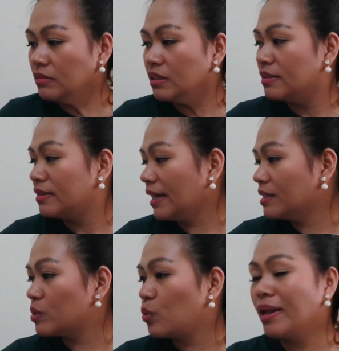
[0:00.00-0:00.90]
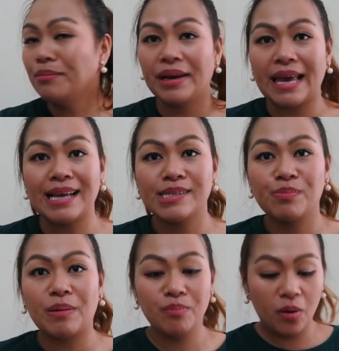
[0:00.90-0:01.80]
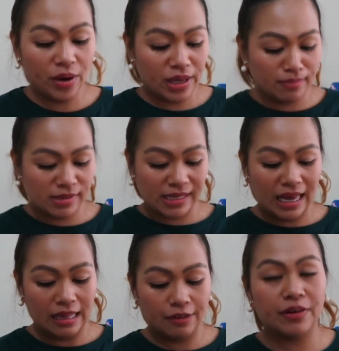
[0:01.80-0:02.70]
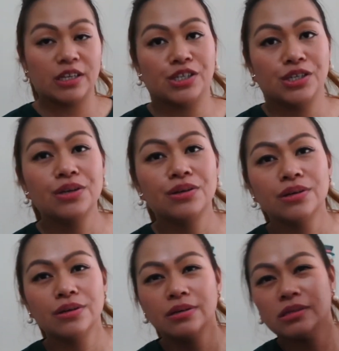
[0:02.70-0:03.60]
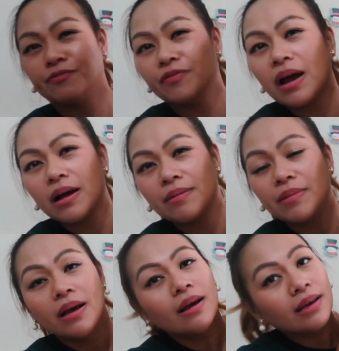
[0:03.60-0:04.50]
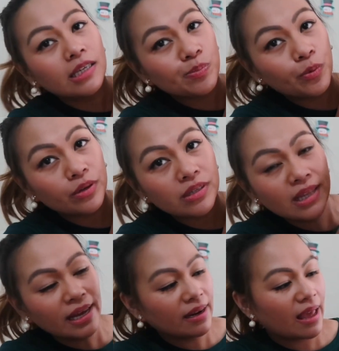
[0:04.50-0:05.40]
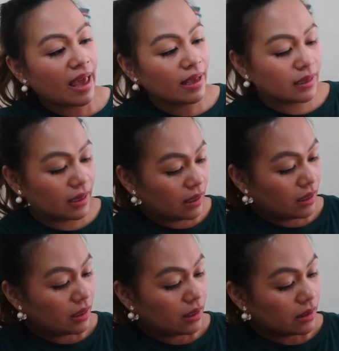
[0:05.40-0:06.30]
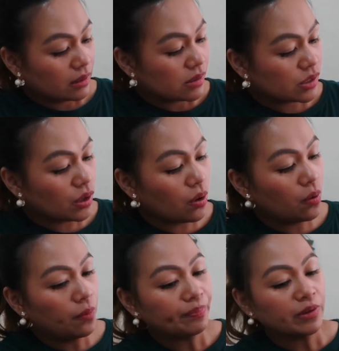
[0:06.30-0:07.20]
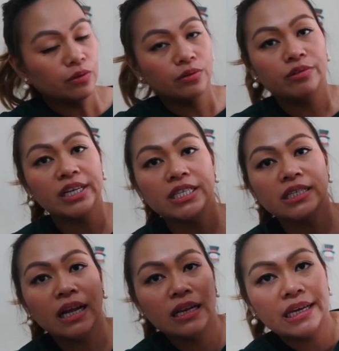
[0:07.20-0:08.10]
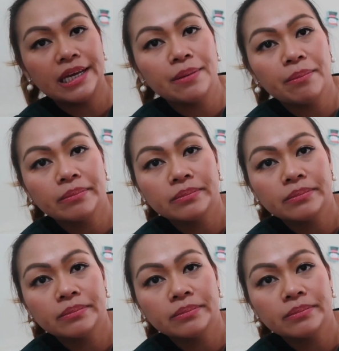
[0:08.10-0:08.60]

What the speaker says: next one, my husband bought himself a shoes from Sports Direct. So, originally